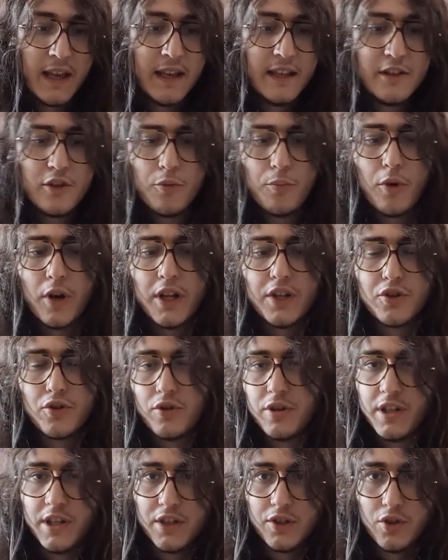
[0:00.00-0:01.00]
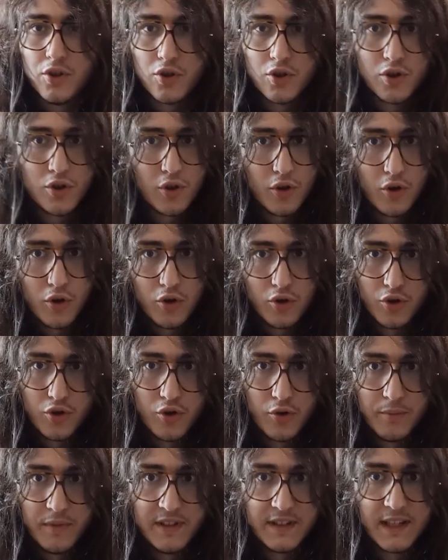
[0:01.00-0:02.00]
Interpolation is just
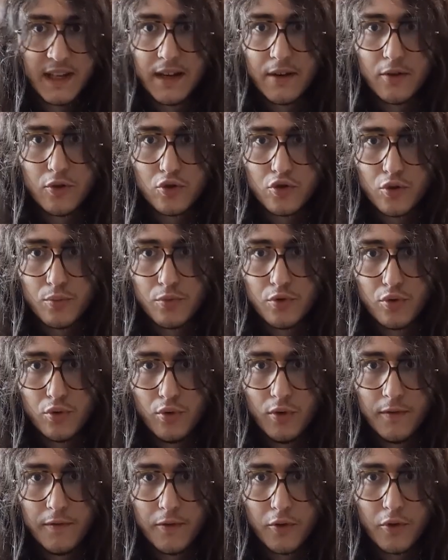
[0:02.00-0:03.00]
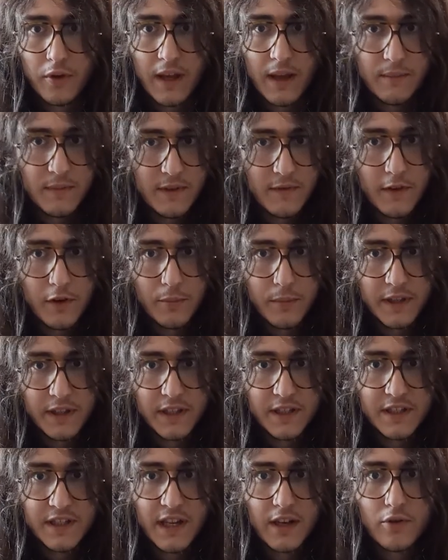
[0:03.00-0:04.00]
awesome. It's an awesome tool for game
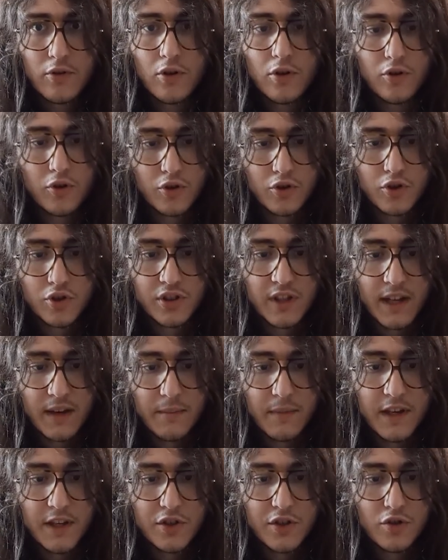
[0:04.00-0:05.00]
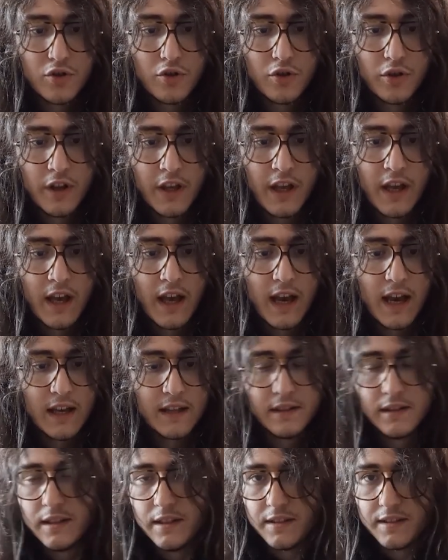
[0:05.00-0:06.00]
development in general, not just animation,
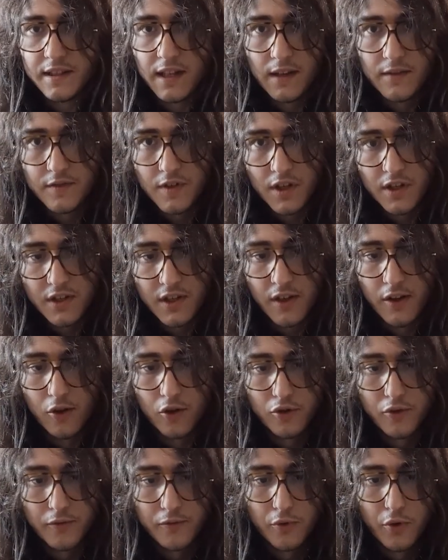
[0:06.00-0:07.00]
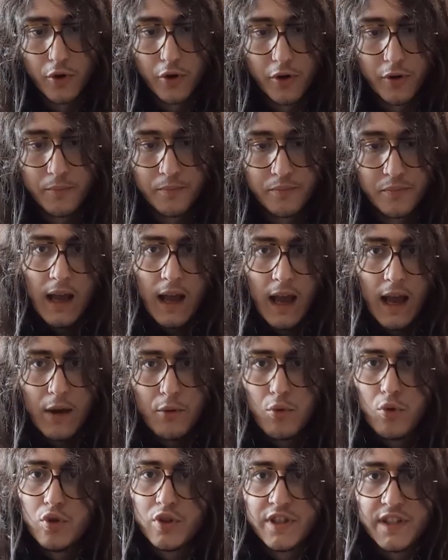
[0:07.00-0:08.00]
and it saves us a lot of work. I
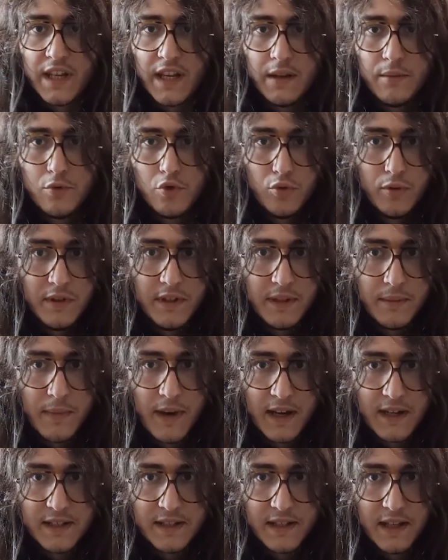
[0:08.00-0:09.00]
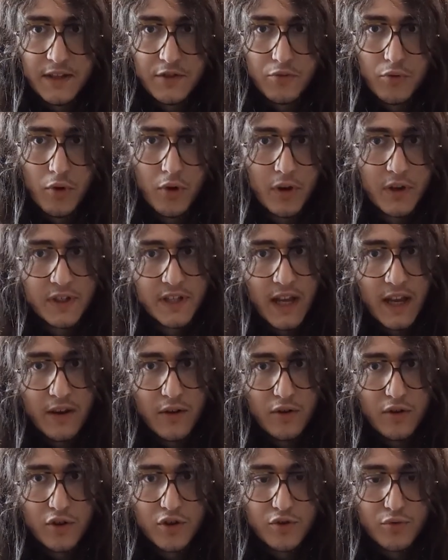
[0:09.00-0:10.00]
won't say doing the backstage walk
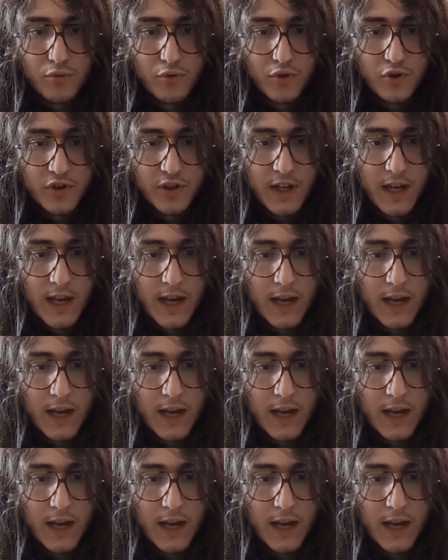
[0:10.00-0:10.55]
cycles was